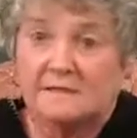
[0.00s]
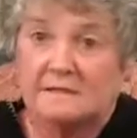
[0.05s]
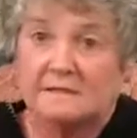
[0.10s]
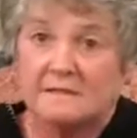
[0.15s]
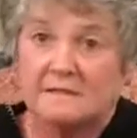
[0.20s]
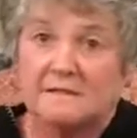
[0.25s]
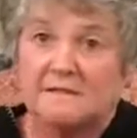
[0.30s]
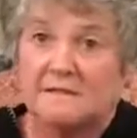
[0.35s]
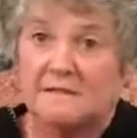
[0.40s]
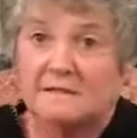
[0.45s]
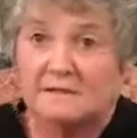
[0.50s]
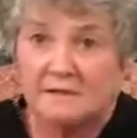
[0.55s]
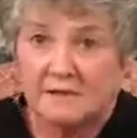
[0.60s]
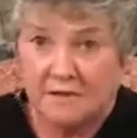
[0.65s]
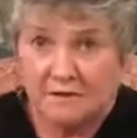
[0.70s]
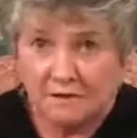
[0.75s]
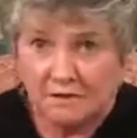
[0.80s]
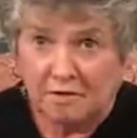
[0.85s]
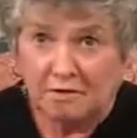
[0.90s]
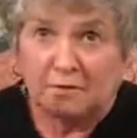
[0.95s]
And,
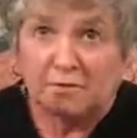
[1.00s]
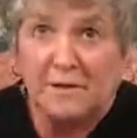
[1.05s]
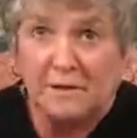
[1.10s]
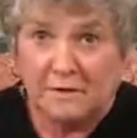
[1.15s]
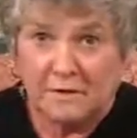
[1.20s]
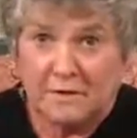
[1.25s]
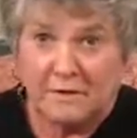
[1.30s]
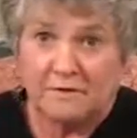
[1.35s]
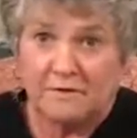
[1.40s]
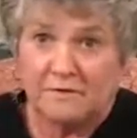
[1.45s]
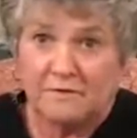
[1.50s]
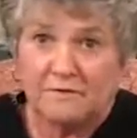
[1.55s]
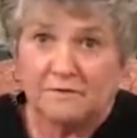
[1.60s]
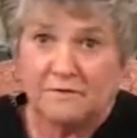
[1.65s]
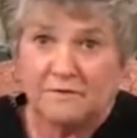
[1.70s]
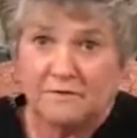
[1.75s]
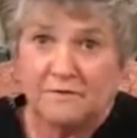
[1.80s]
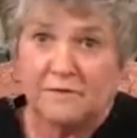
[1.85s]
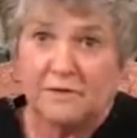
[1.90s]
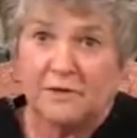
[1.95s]
you know, you probably
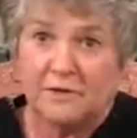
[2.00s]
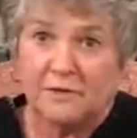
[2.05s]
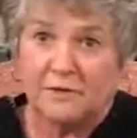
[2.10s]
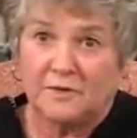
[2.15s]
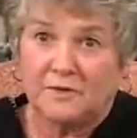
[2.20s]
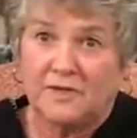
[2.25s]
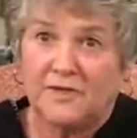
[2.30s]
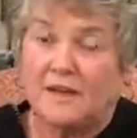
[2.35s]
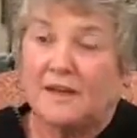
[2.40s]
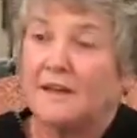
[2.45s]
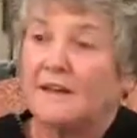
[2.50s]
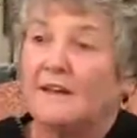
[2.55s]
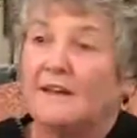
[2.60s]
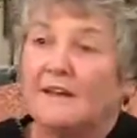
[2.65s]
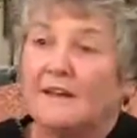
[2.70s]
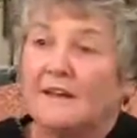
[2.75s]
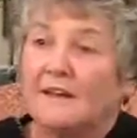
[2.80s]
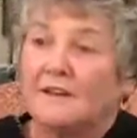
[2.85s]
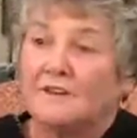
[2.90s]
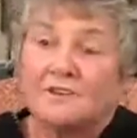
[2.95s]
familiar with that.
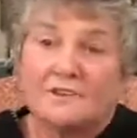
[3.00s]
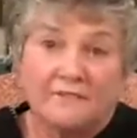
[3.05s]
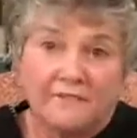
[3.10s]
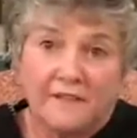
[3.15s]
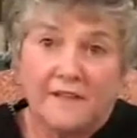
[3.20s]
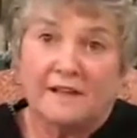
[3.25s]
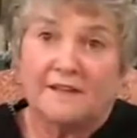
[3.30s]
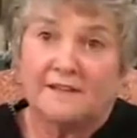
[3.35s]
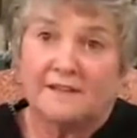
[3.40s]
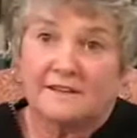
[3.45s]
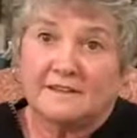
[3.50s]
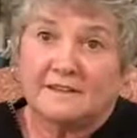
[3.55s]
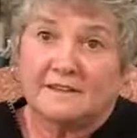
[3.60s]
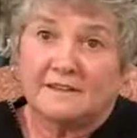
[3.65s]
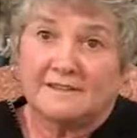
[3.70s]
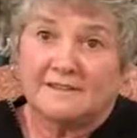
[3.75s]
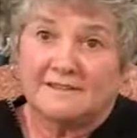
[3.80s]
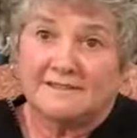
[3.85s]
She failed it.